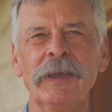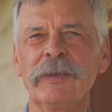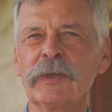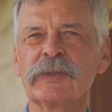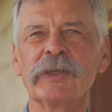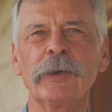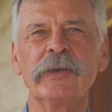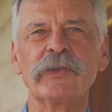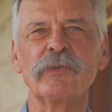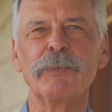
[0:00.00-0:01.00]
This
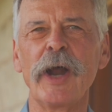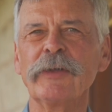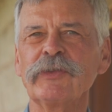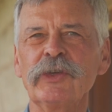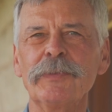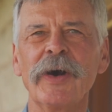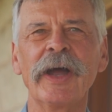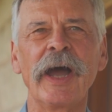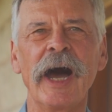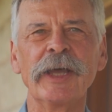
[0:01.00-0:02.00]
series is brought to you
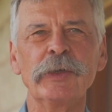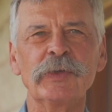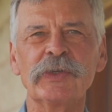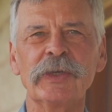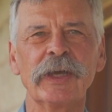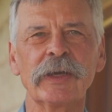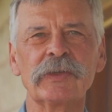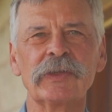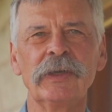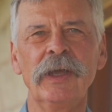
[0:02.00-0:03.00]
by
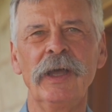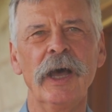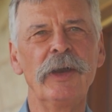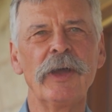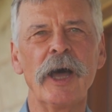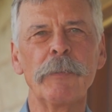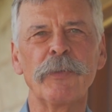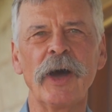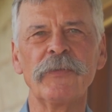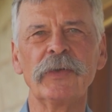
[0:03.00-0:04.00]
IUCX, a
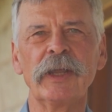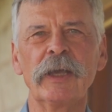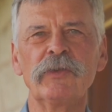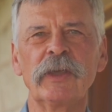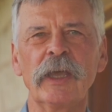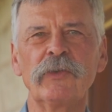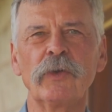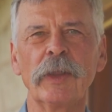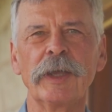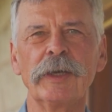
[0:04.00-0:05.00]
nonprofit
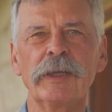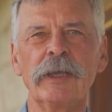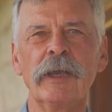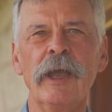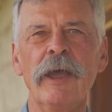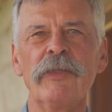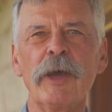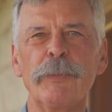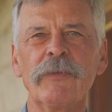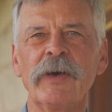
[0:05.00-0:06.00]
educational entity
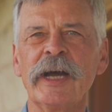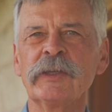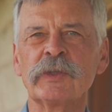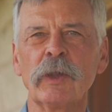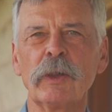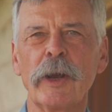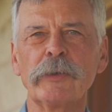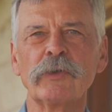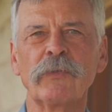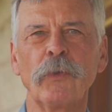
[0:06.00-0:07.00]
that provides the
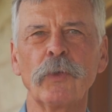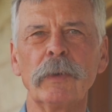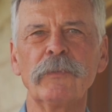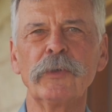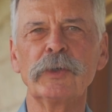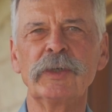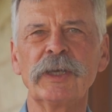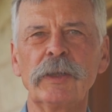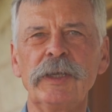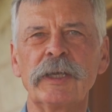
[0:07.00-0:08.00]
largest forum for
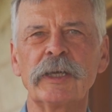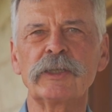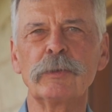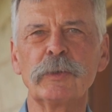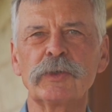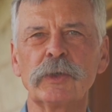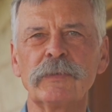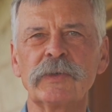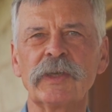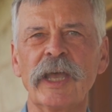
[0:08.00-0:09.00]
utility customer
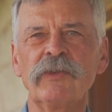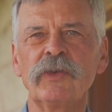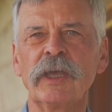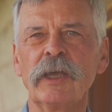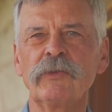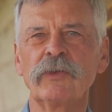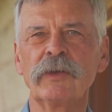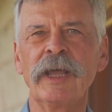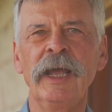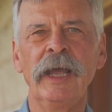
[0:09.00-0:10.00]
service
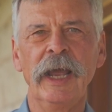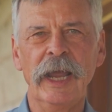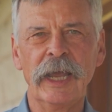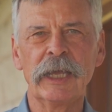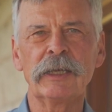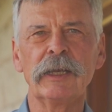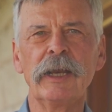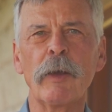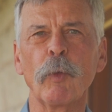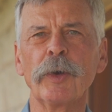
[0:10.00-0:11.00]
education and
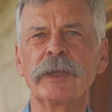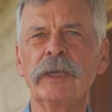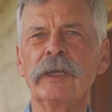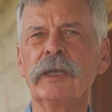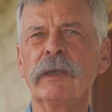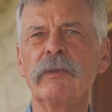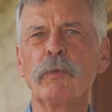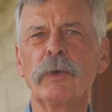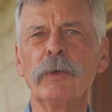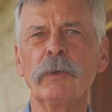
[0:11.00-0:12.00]
networking in the
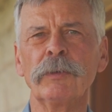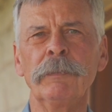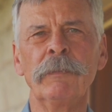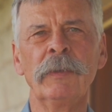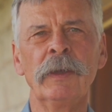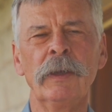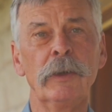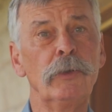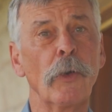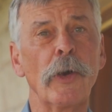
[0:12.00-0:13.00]
world.
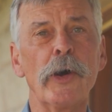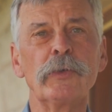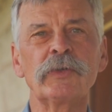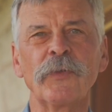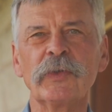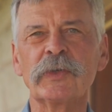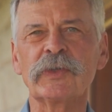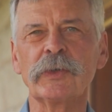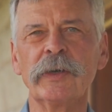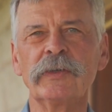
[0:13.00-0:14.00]
Your host for this
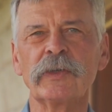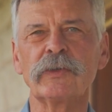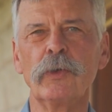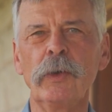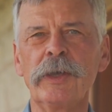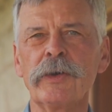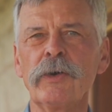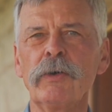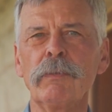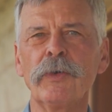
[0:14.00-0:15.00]
series is
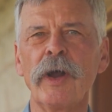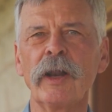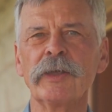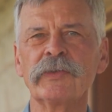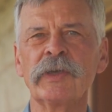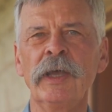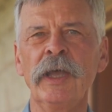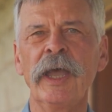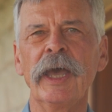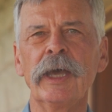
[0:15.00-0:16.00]
Julio Morales,
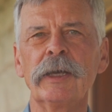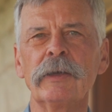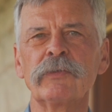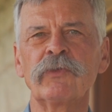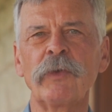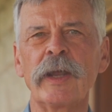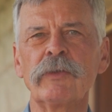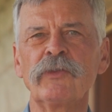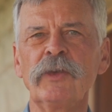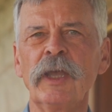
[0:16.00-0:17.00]
Head of
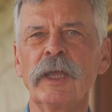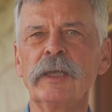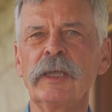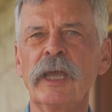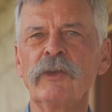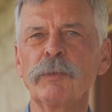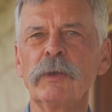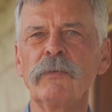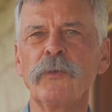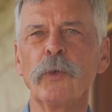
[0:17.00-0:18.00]
Strategy and
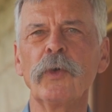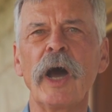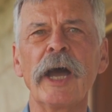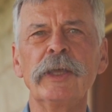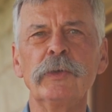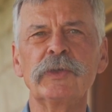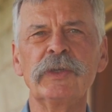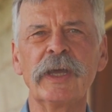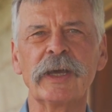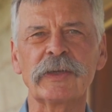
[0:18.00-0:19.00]
Engagement for
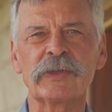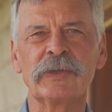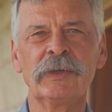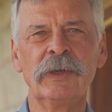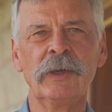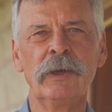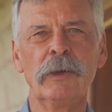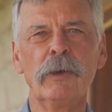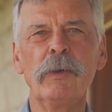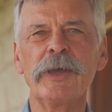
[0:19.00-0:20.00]
IUCX.
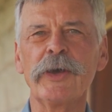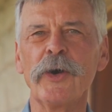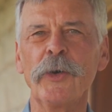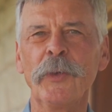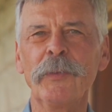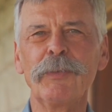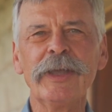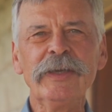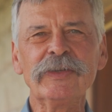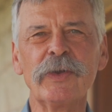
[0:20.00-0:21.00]
Julio,
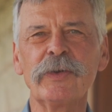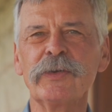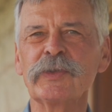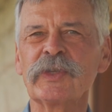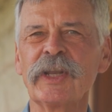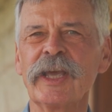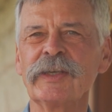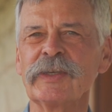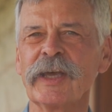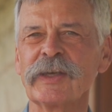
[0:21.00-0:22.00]
please introduce
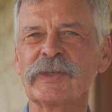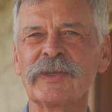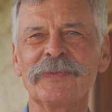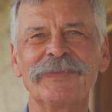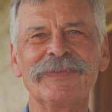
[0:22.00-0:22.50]
today's guest.